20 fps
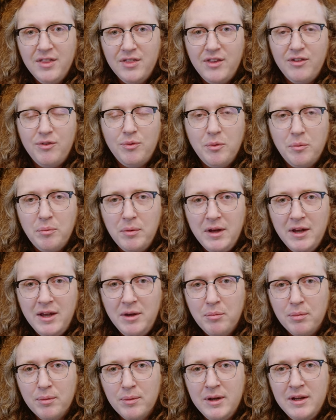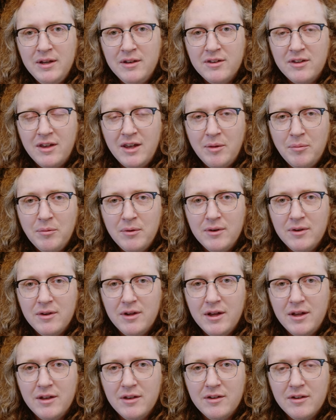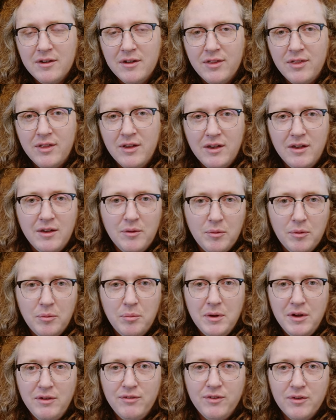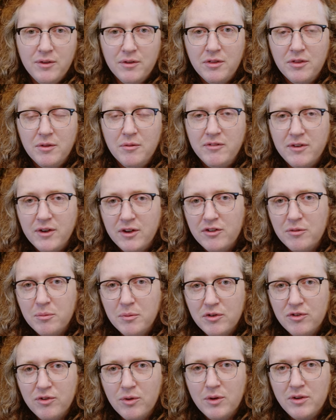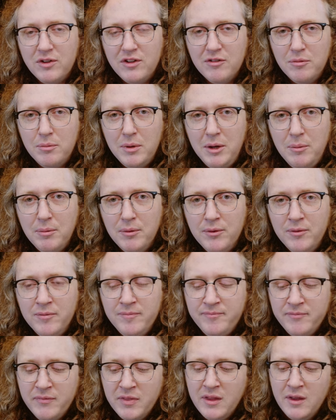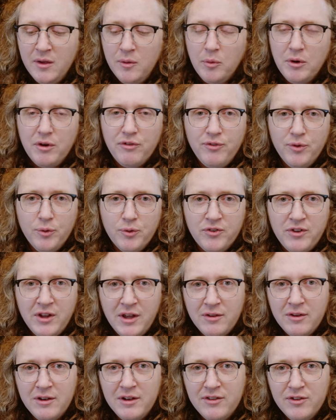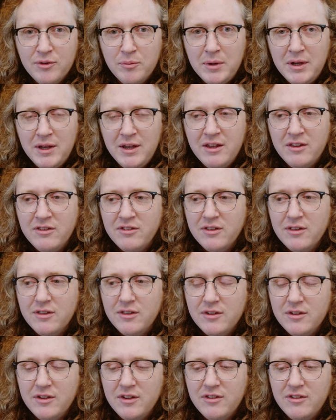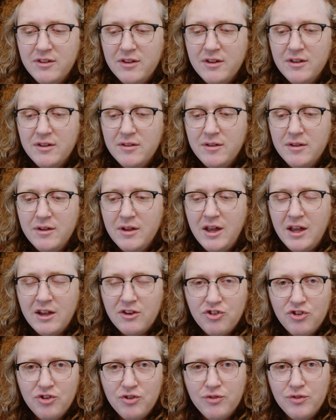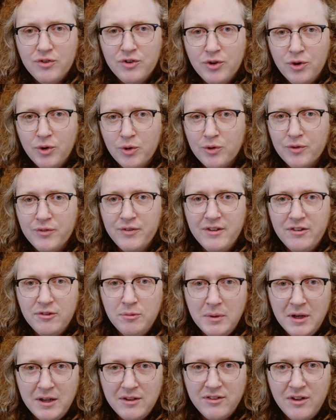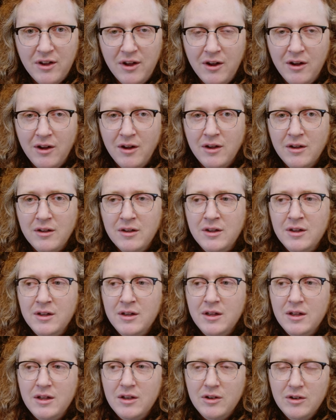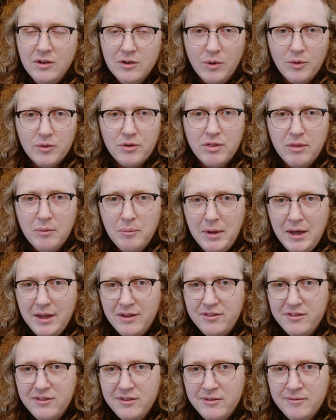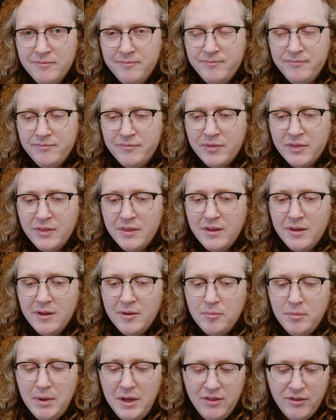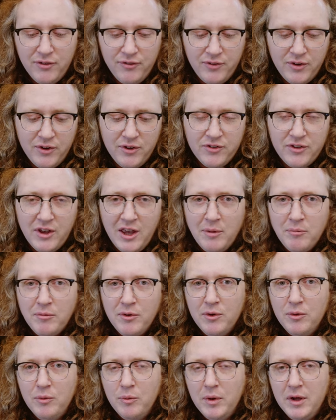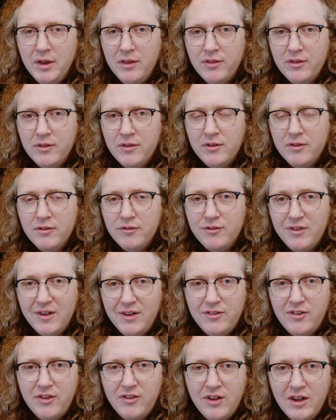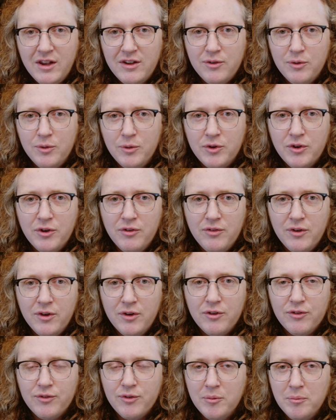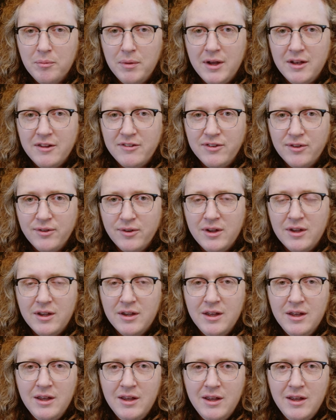this would be a brilliant camera. And I think it would be for the vast majority of people. Where it falls down a little bit is that its action photography specs are not the best. Being the first camera with phase detect autofocus from Panasonic,